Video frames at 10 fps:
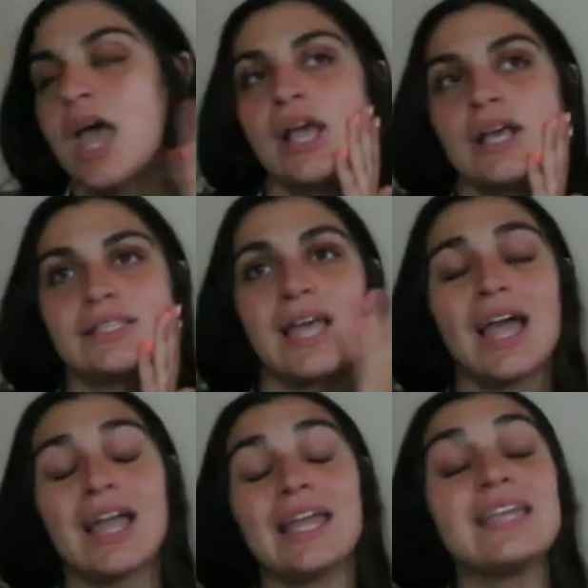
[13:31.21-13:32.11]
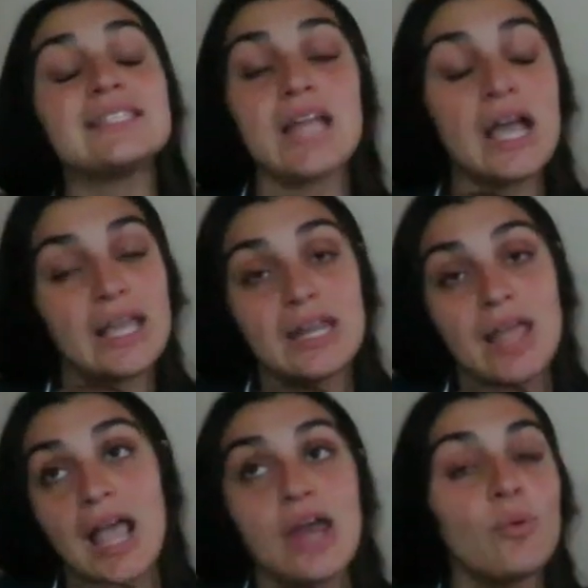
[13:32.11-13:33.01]
Because he's not getting,
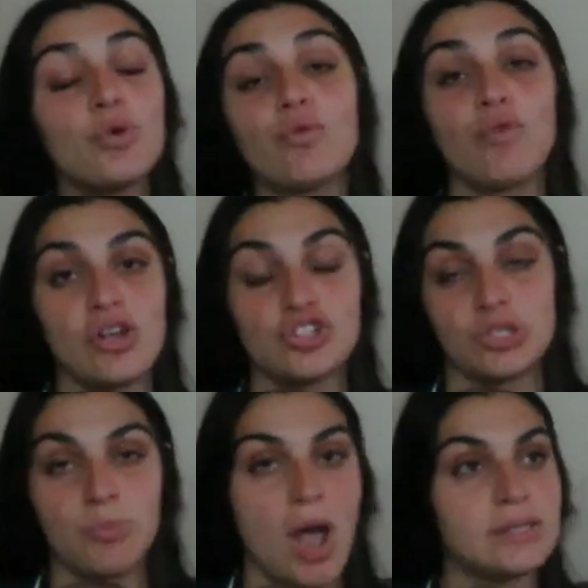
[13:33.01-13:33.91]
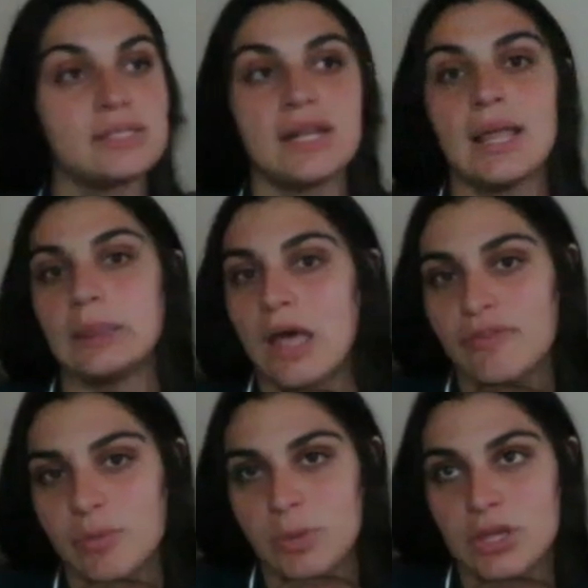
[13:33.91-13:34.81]
like, I don't want to rush this process, and I
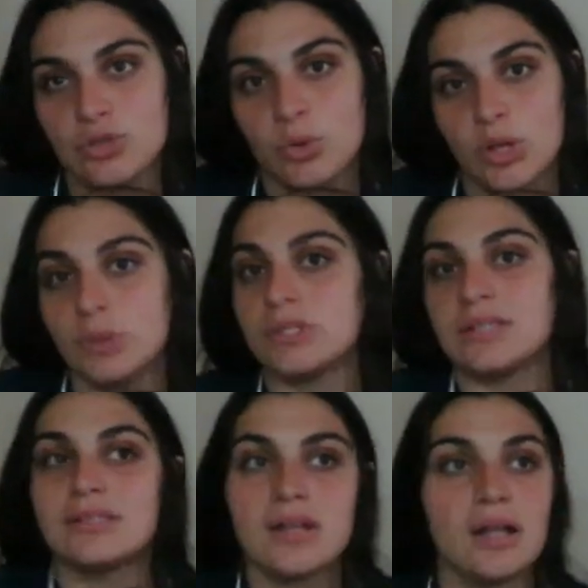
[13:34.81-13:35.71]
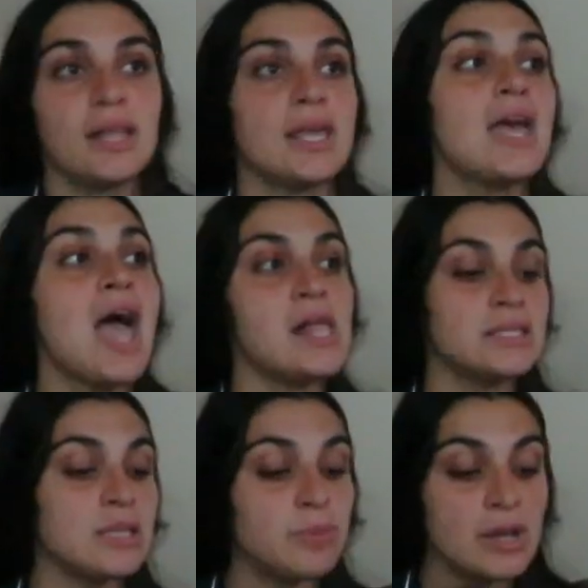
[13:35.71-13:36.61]
love him being so close and snuggly
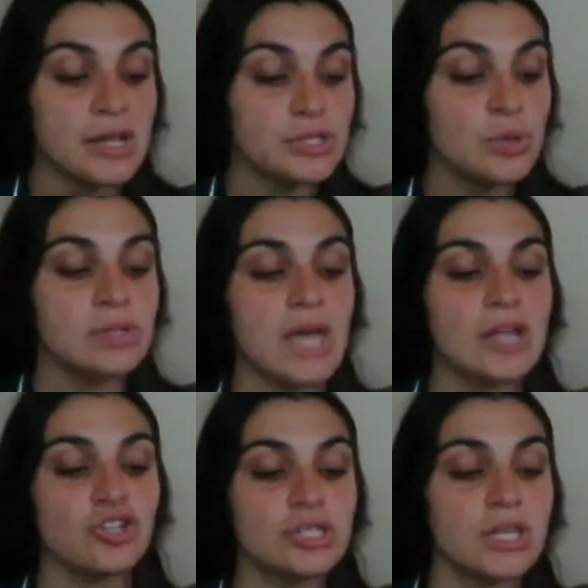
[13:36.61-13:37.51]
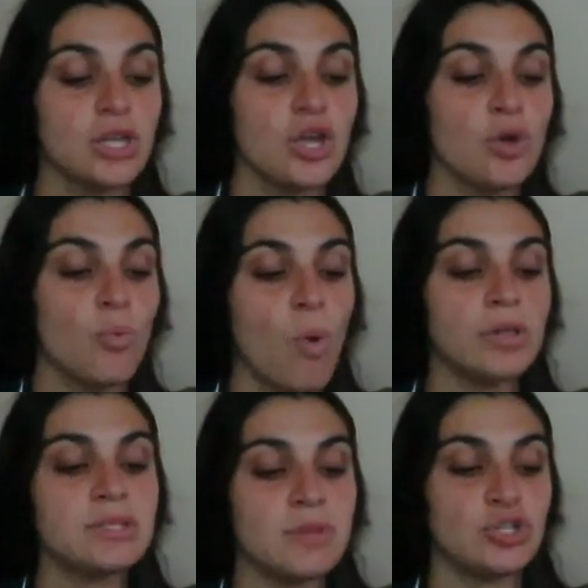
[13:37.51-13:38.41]
and sleeping next to us. I just like
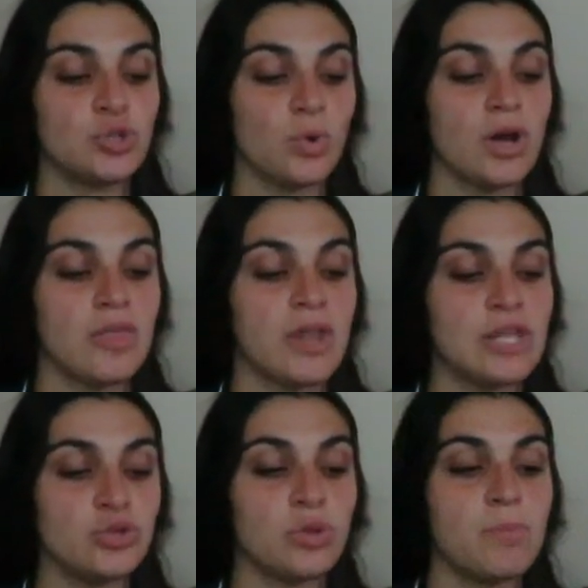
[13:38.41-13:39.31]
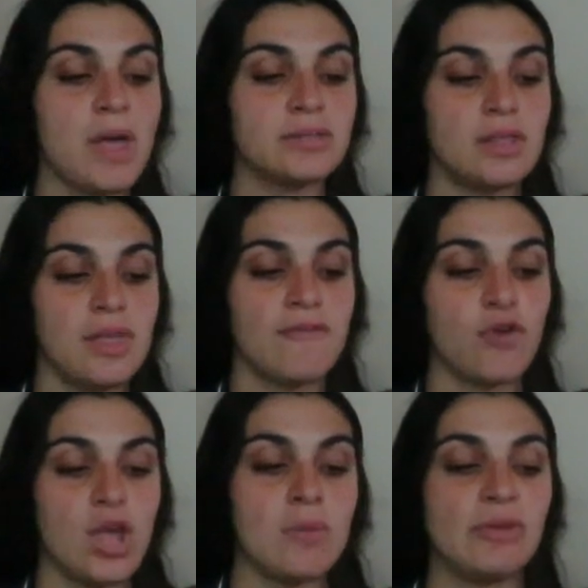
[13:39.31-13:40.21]
want to make sure that I do the best thing
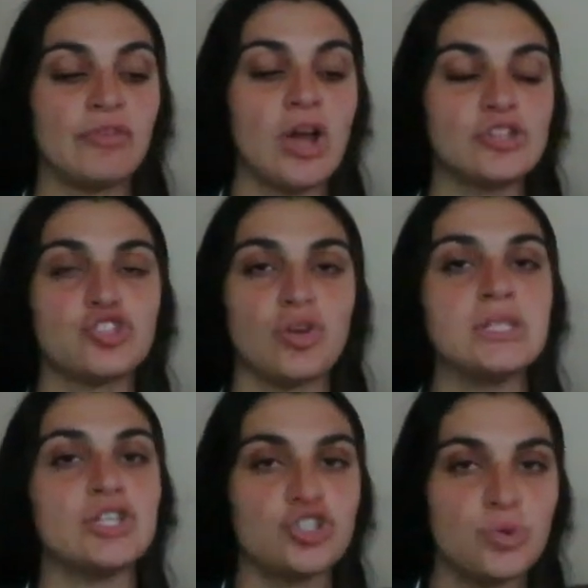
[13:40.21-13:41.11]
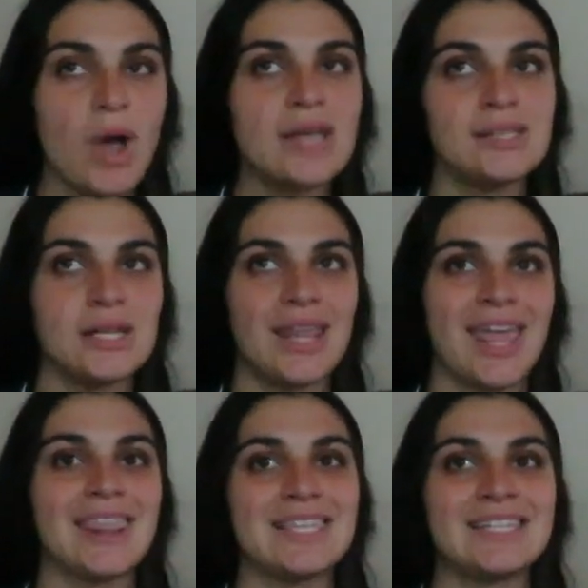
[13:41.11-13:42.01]
for him and for us transition wise into
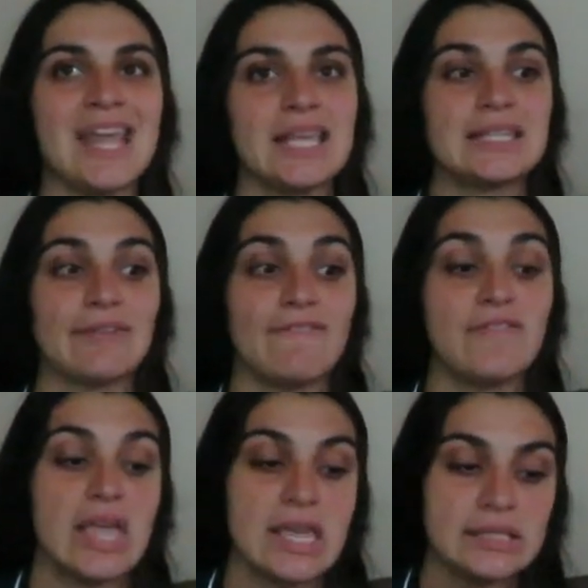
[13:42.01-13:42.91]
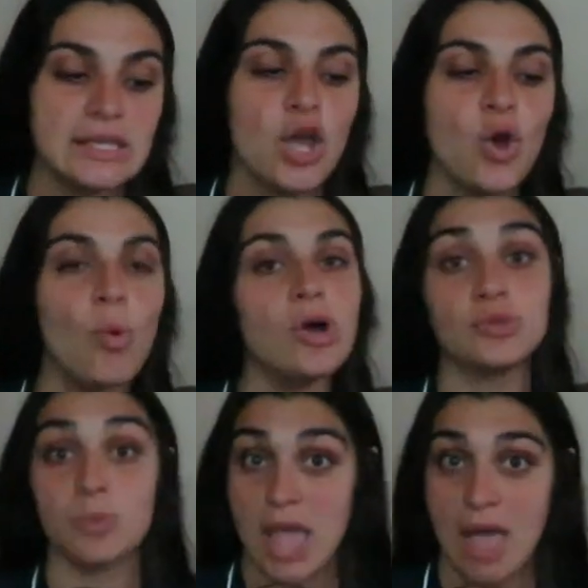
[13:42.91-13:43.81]
like this next phase
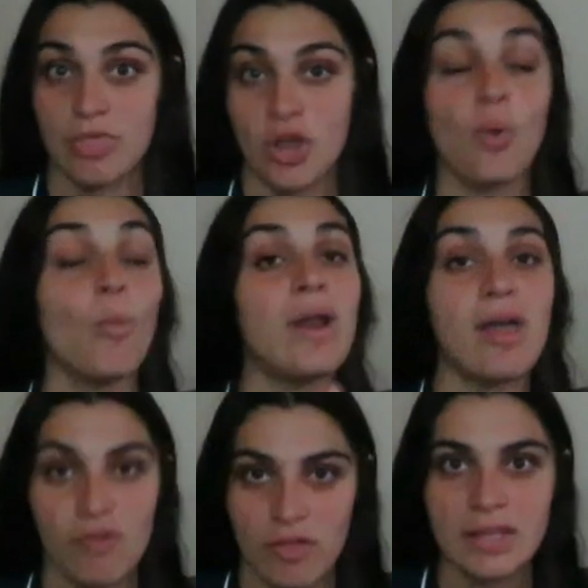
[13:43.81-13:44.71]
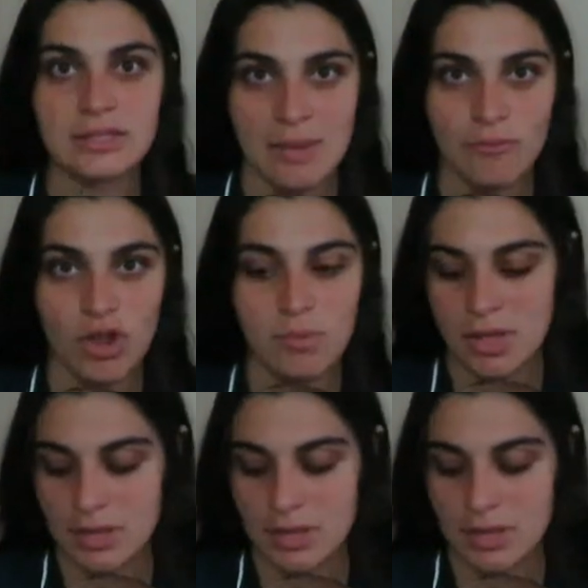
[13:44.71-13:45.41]
once we get there, whenever that time frame